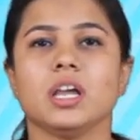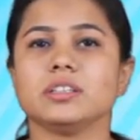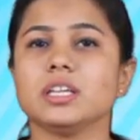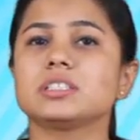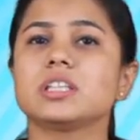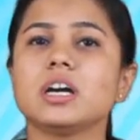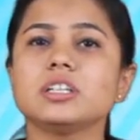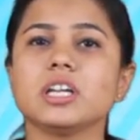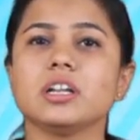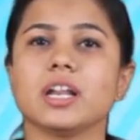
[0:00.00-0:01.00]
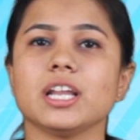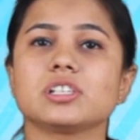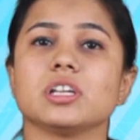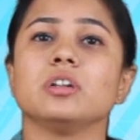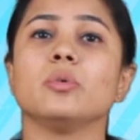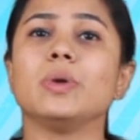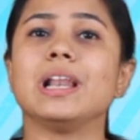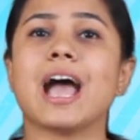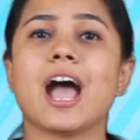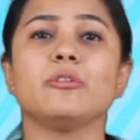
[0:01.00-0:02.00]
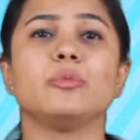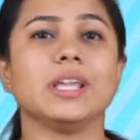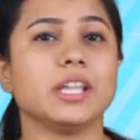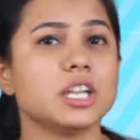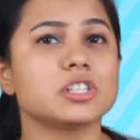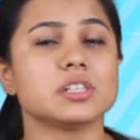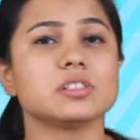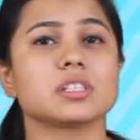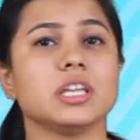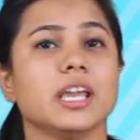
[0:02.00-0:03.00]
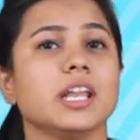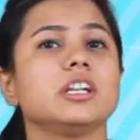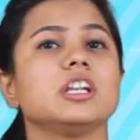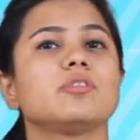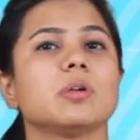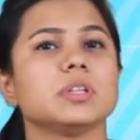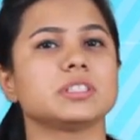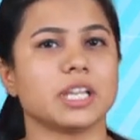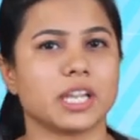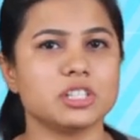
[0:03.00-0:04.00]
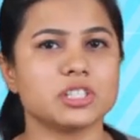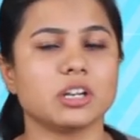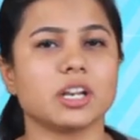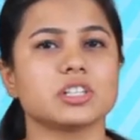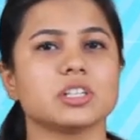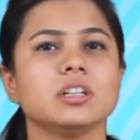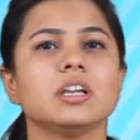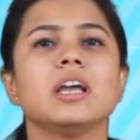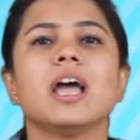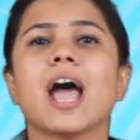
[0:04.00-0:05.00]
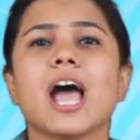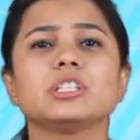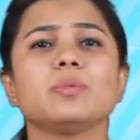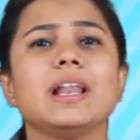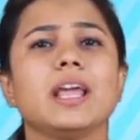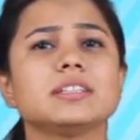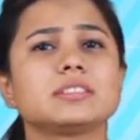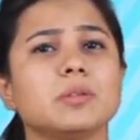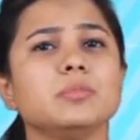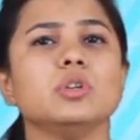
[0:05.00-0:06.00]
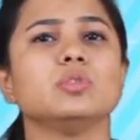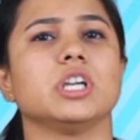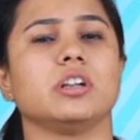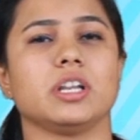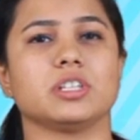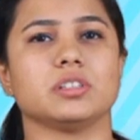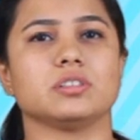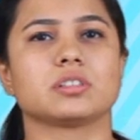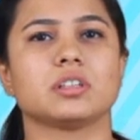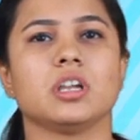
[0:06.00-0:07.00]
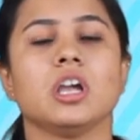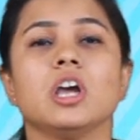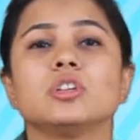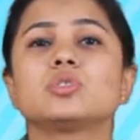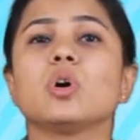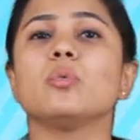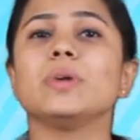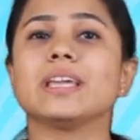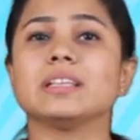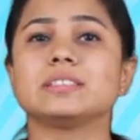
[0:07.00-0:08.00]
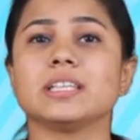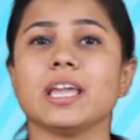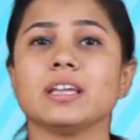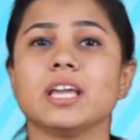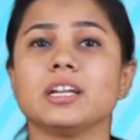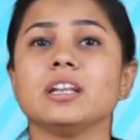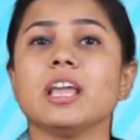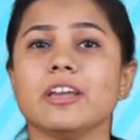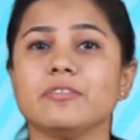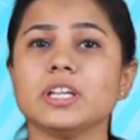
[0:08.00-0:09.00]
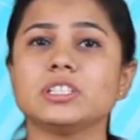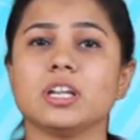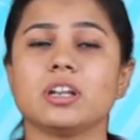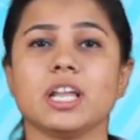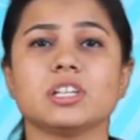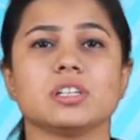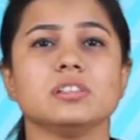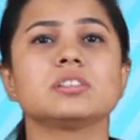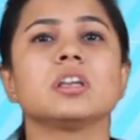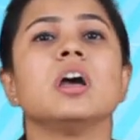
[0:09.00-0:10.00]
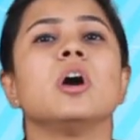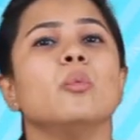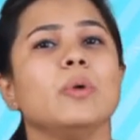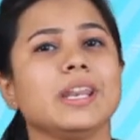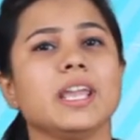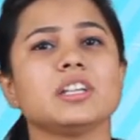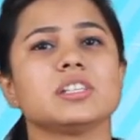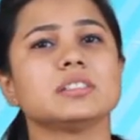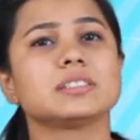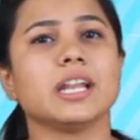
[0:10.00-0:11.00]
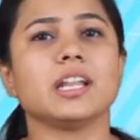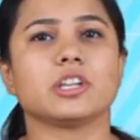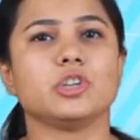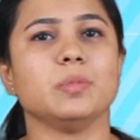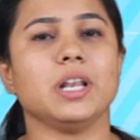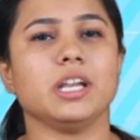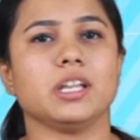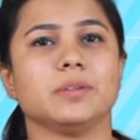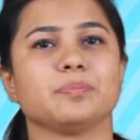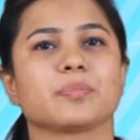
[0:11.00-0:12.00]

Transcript: This third generation will have variations inherited from the second generation as well as some new variations. So, we can say that in every generation, variations get accumulated.